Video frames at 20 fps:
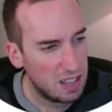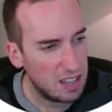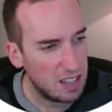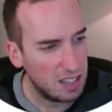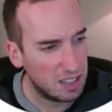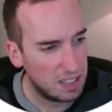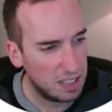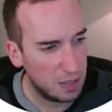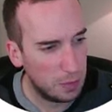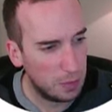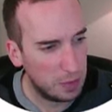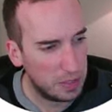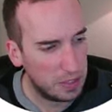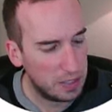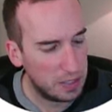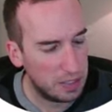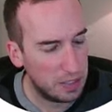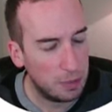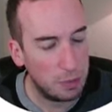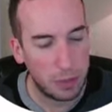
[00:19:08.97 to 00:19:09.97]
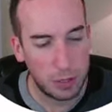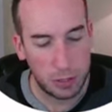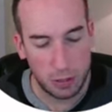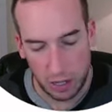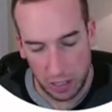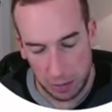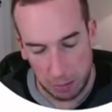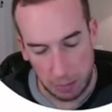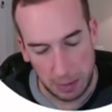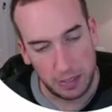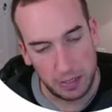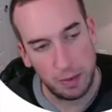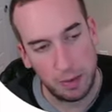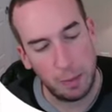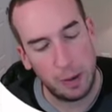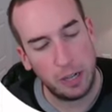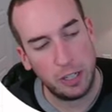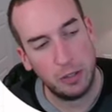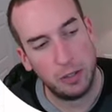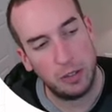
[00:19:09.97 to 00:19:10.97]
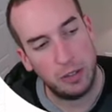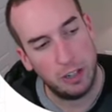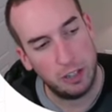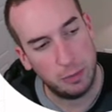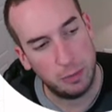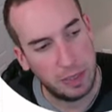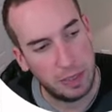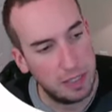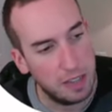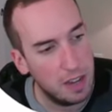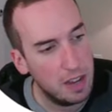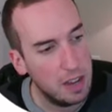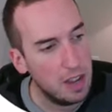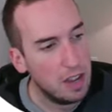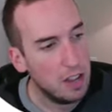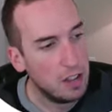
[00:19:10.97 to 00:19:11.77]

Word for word: it's not sequence, is it? Retracements, Fibonacci retracements.